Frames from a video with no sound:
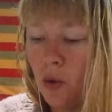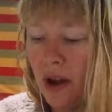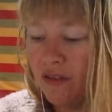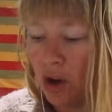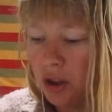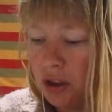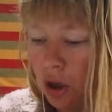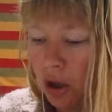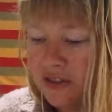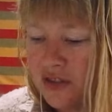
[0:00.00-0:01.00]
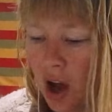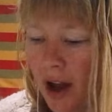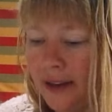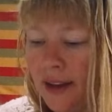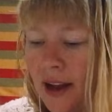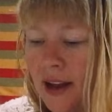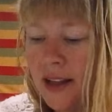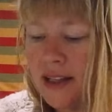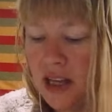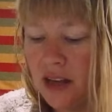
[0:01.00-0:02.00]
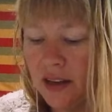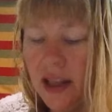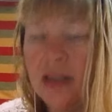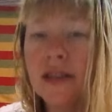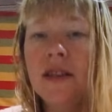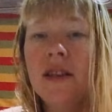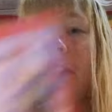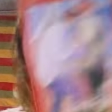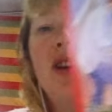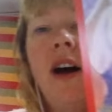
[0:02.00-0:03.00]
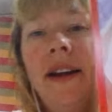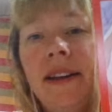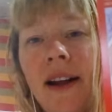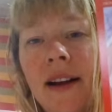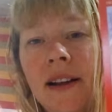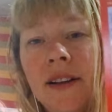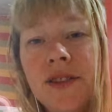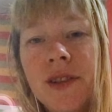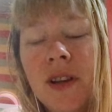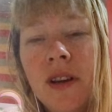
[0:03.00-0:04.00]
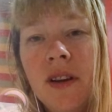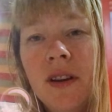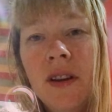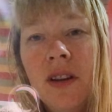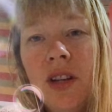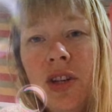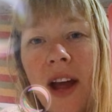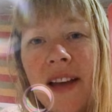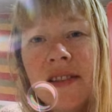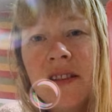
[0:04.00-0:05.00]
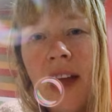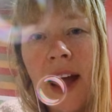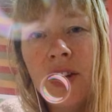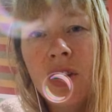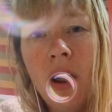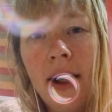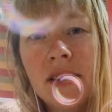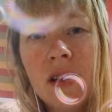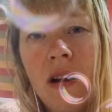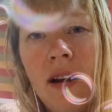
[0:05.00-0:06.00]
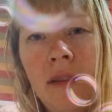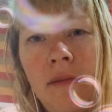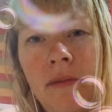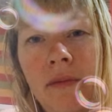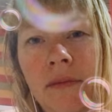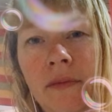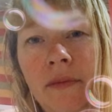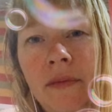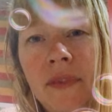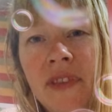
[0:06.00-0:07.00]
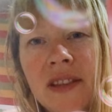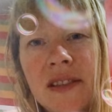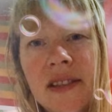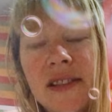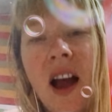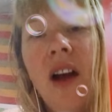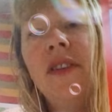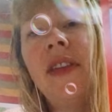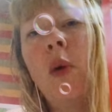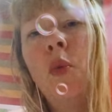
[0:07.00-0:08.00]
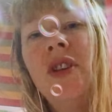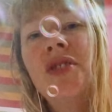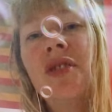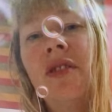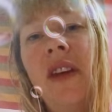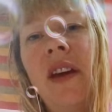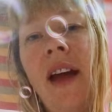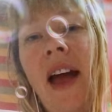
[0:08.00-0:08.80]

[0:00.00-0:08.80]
We have got a lot of night cards here. Here's another night card, you know, as in at night time. There's a star in that window there.